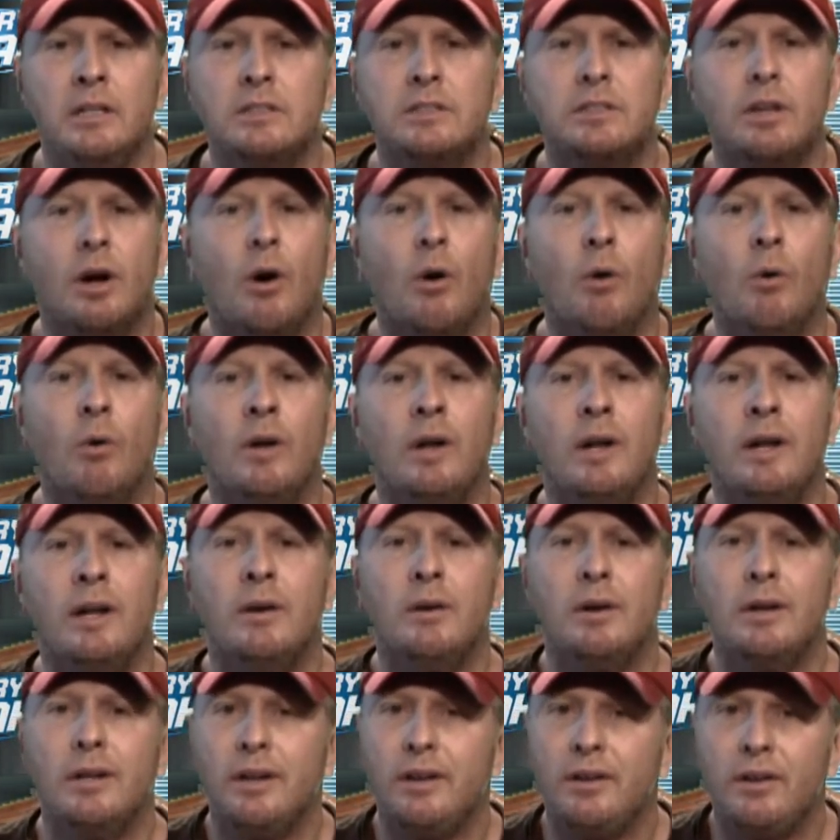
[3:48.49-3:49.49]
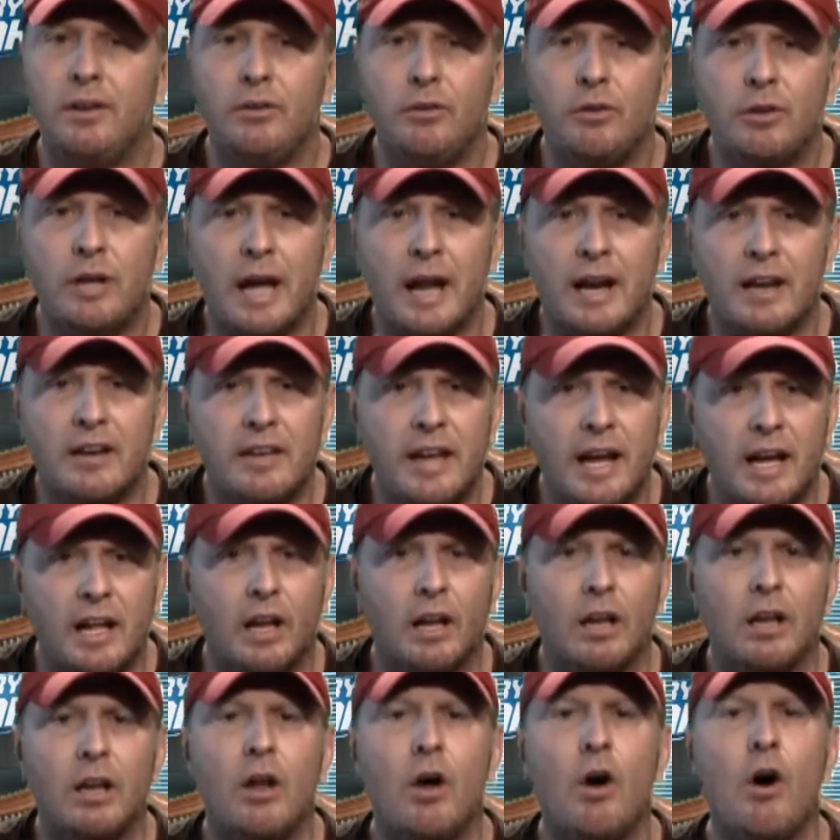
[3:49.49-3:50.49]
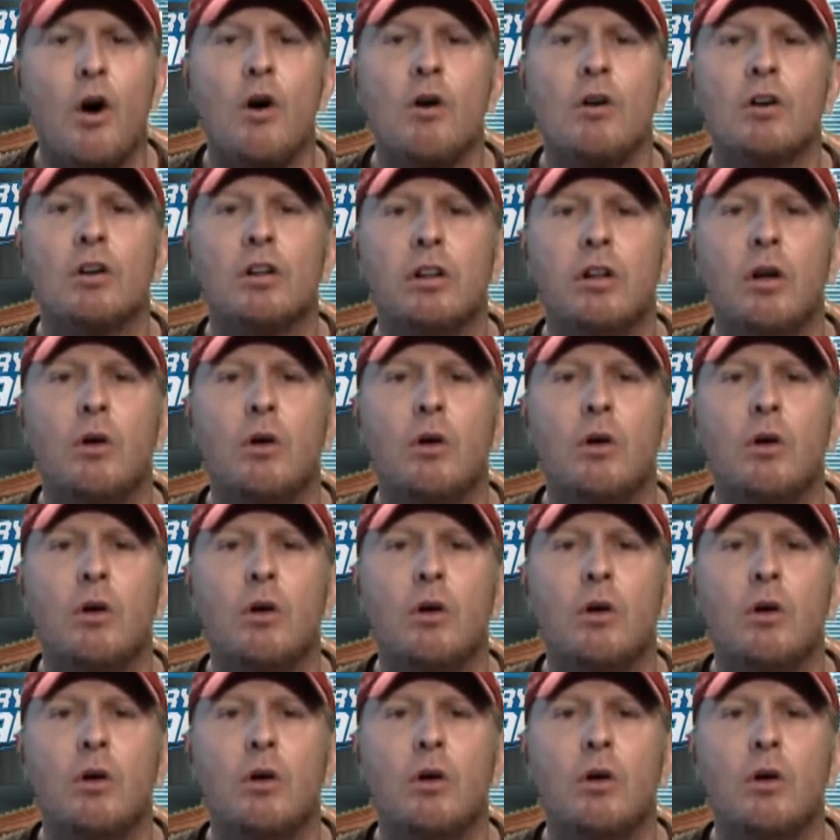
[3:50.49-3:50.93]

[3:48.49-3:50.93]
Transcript: So you, you've got to take a long,